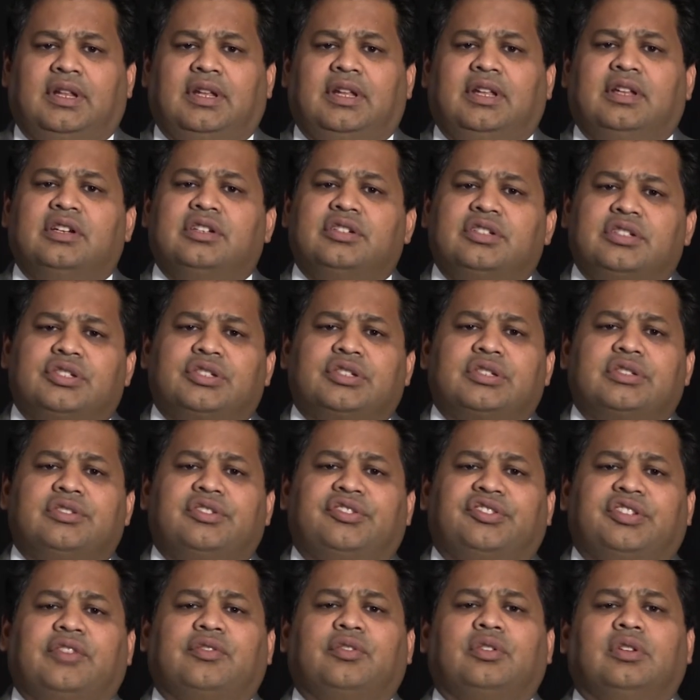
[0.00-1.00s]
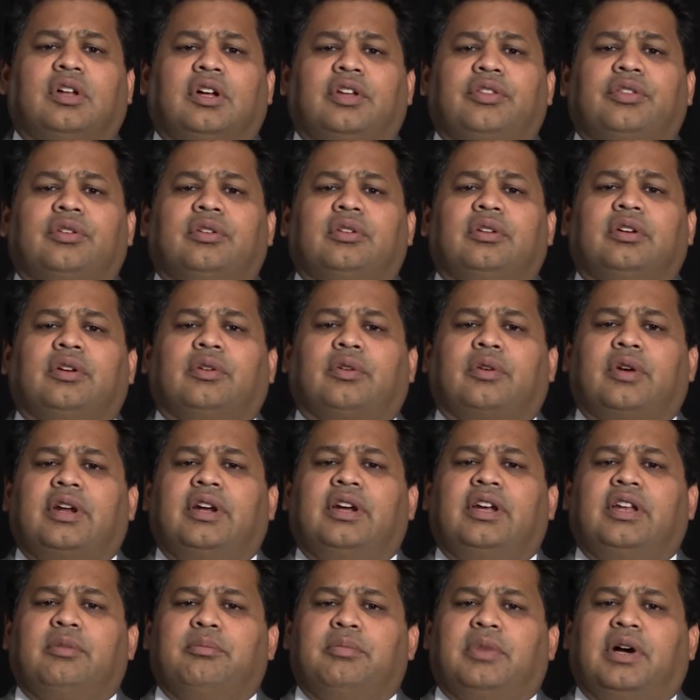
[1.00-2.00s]
In addition, several other
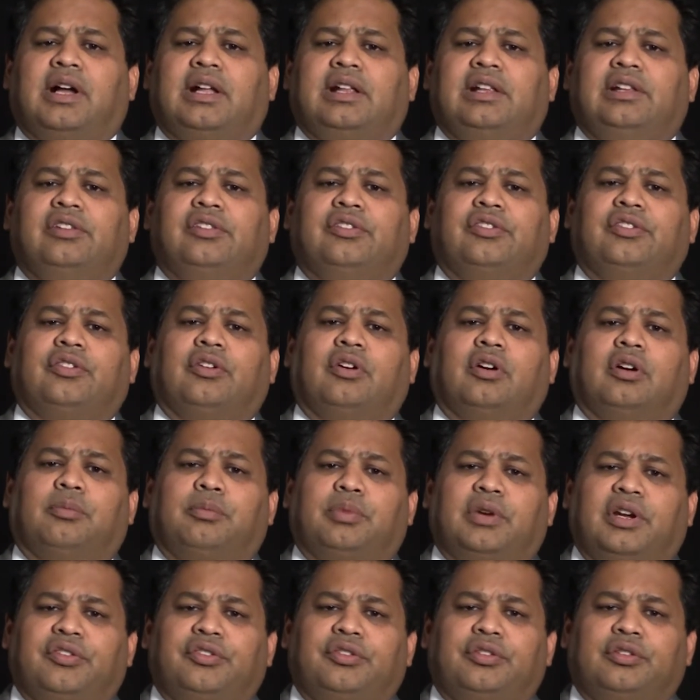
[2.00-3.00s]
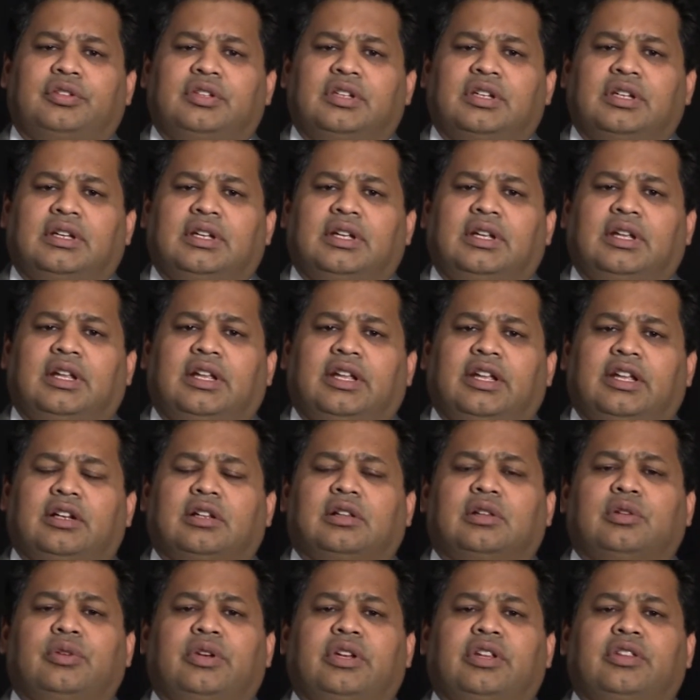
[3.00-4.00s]
accrediting bodies are present,
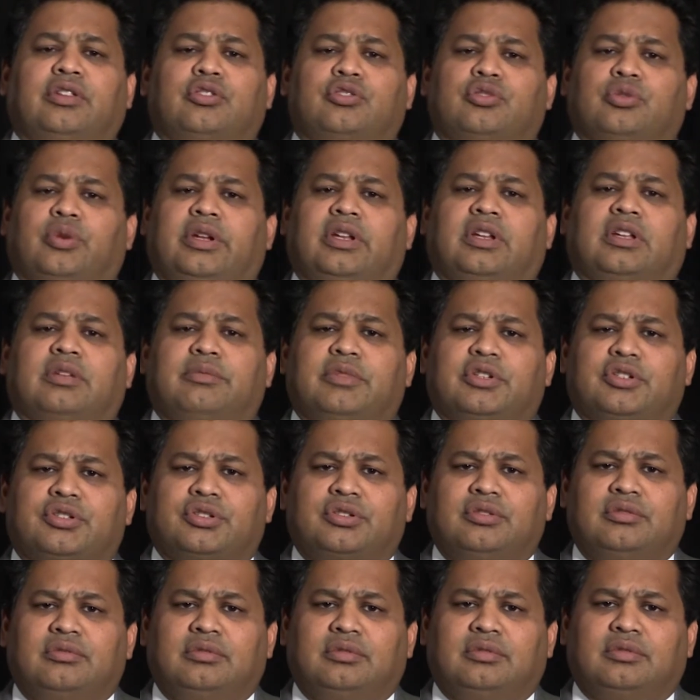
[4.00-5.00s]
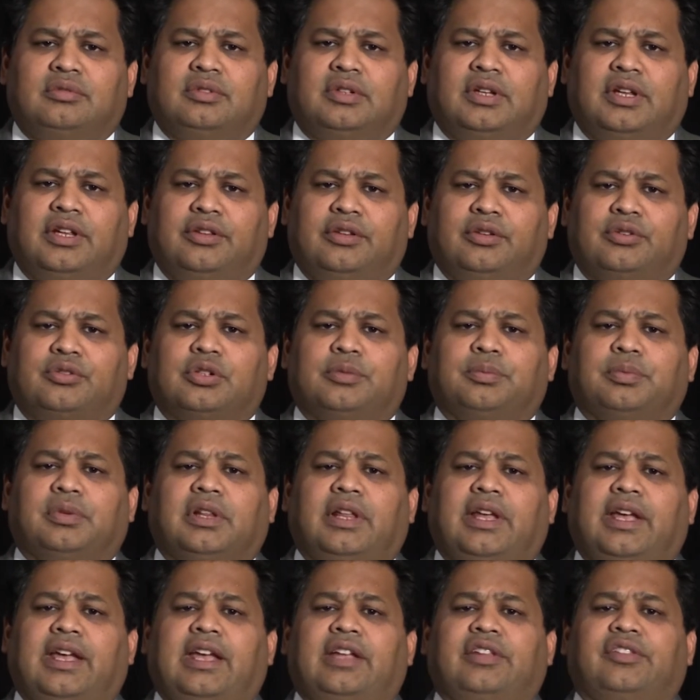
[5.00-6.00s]
including the Joint Commission and the
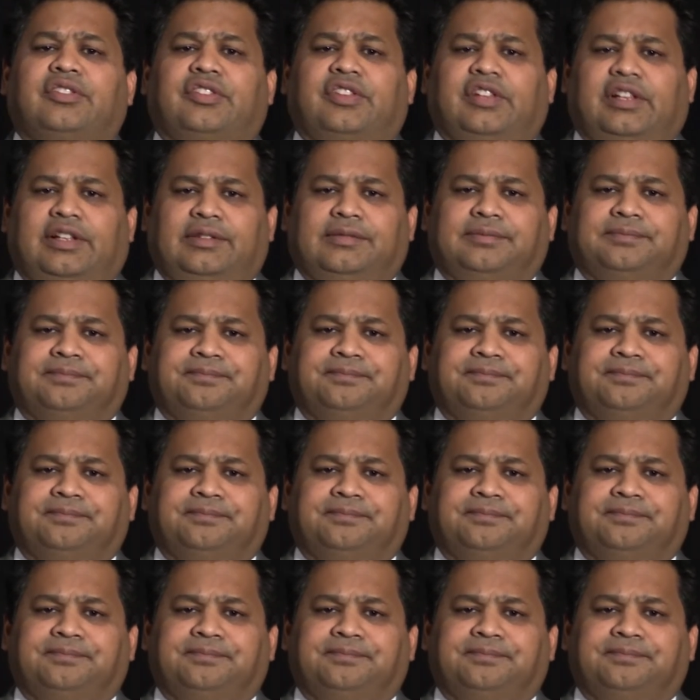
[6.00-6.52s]
AAAHC.